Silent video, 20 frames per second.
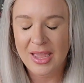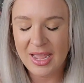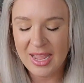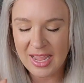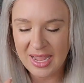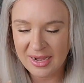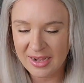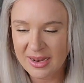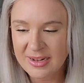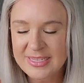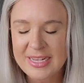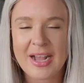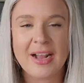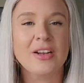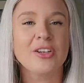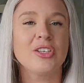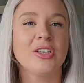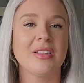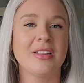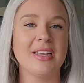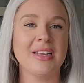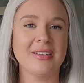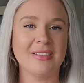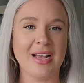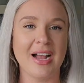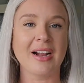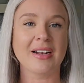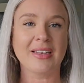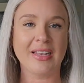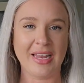and it's actually the
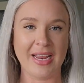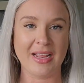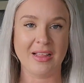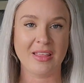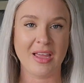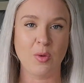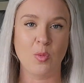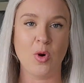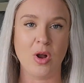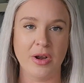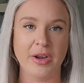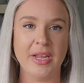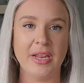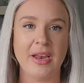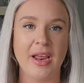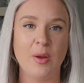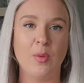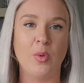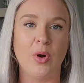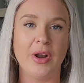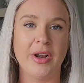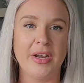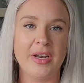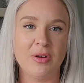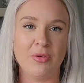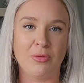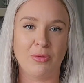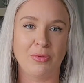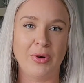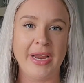exact length I wanted. I wanted
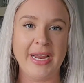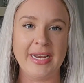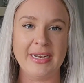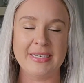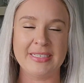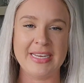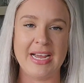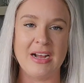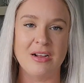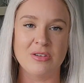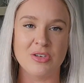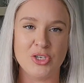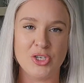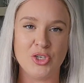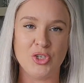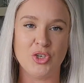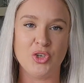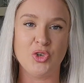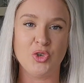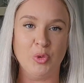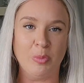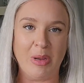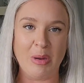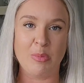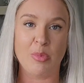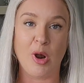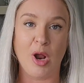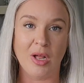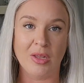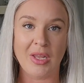it right down to my
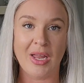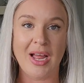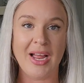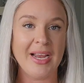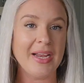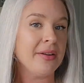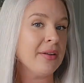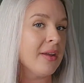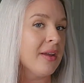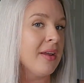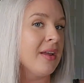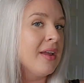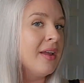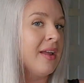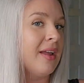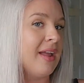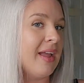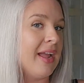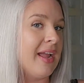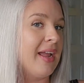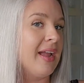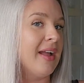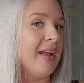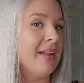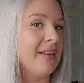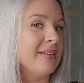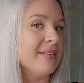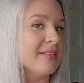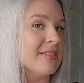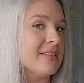bra line,
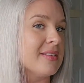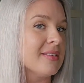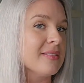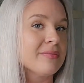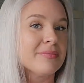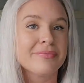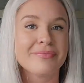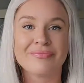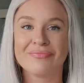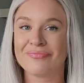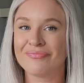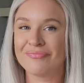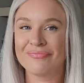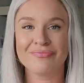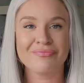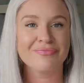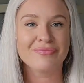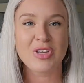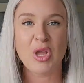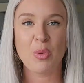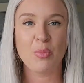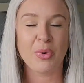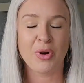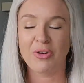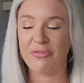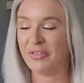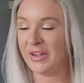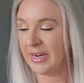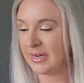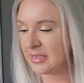and
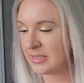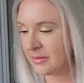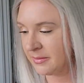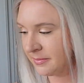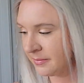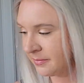perfect.